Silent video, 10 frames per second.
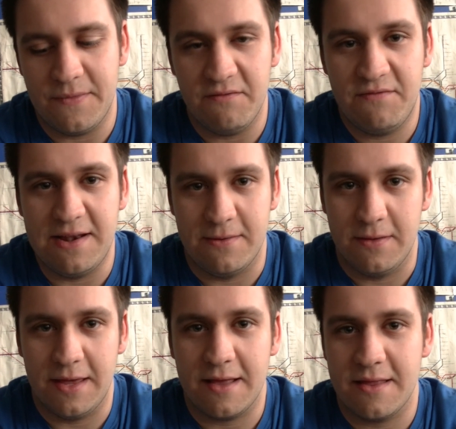villain,
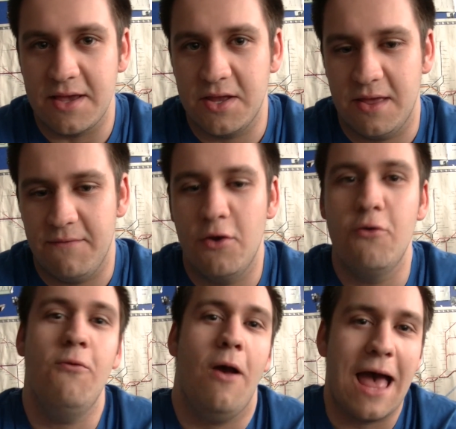the Executive,
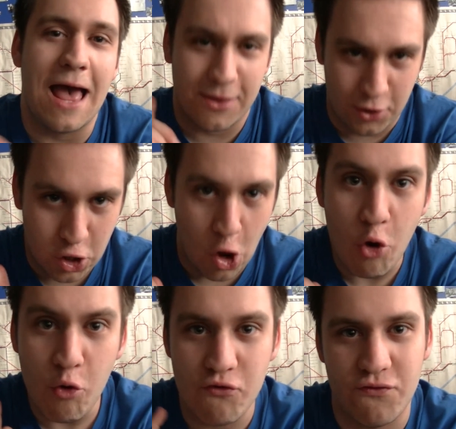who has
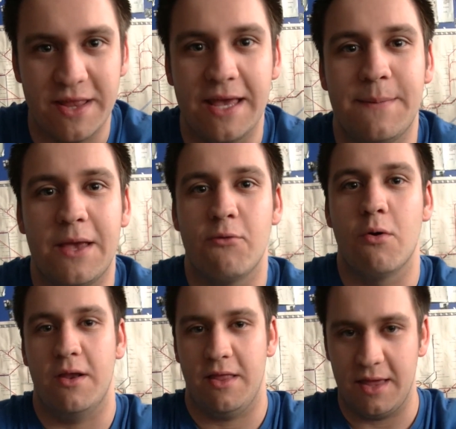no redeeming
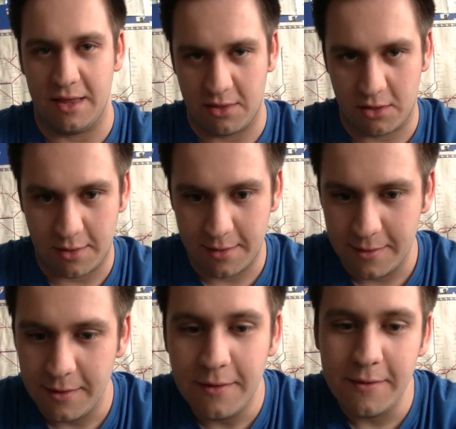qualities,
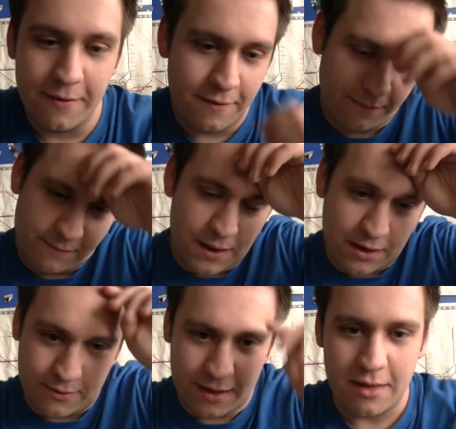by
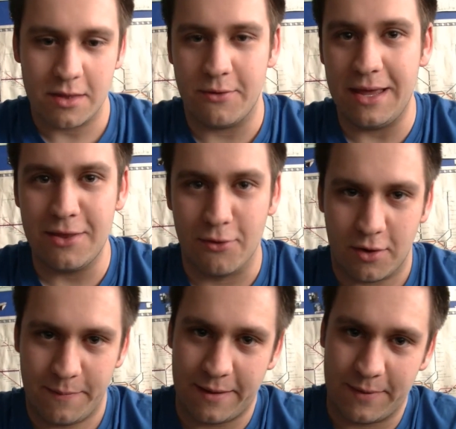the way, so he's not
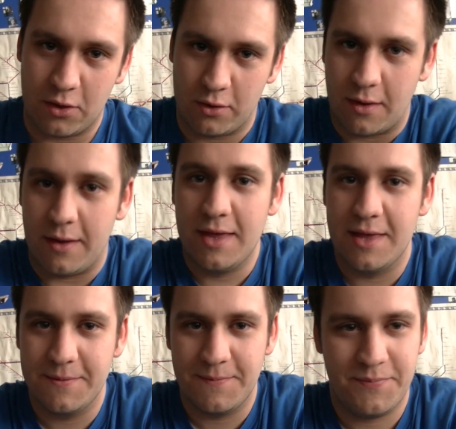going to become a good guy.
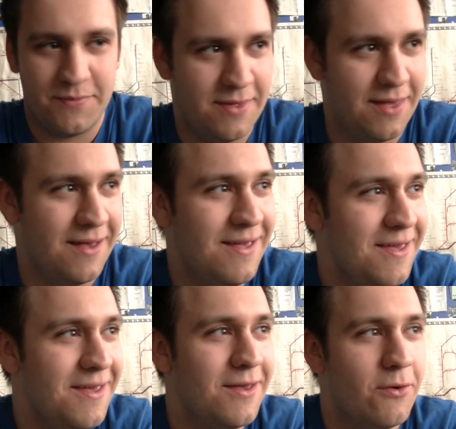
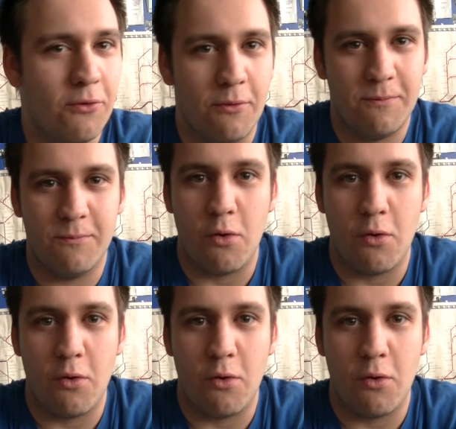Or